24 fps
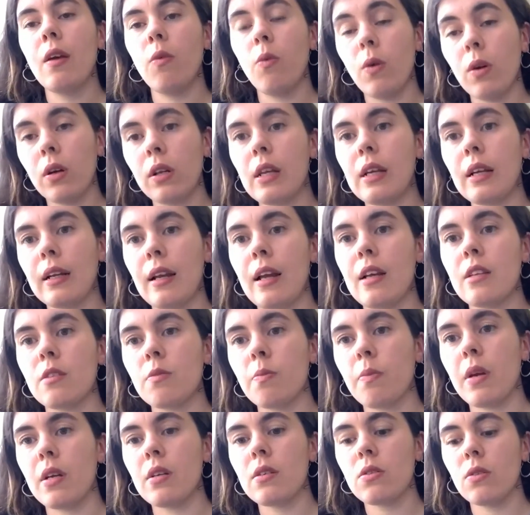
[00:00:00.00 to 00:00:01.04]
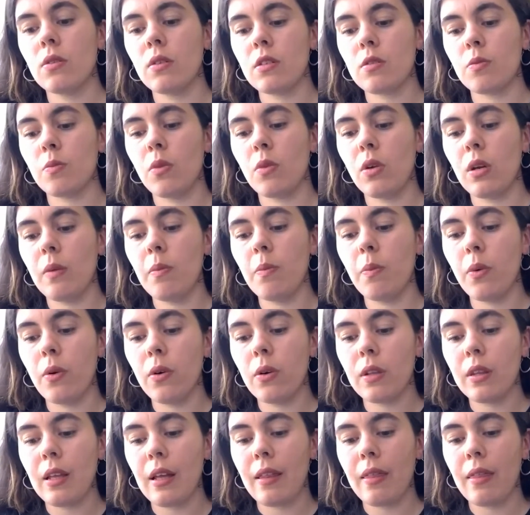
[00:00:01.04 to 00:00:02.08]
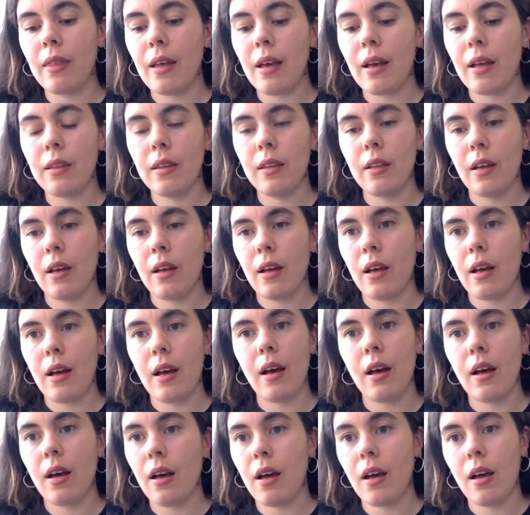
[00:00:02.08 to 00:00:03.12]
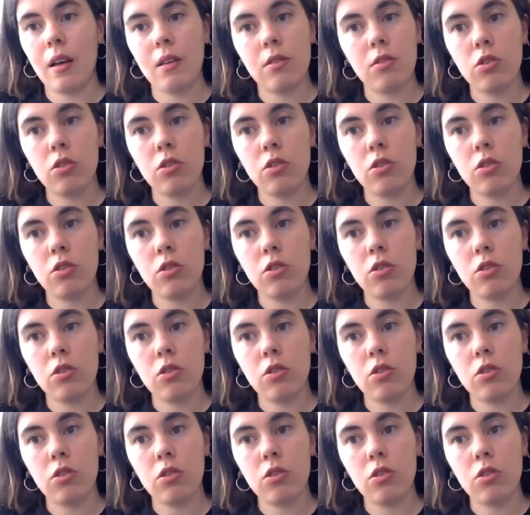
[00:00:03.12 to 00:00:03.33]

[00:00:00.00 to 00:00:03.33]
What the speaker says: working class person, is more important than a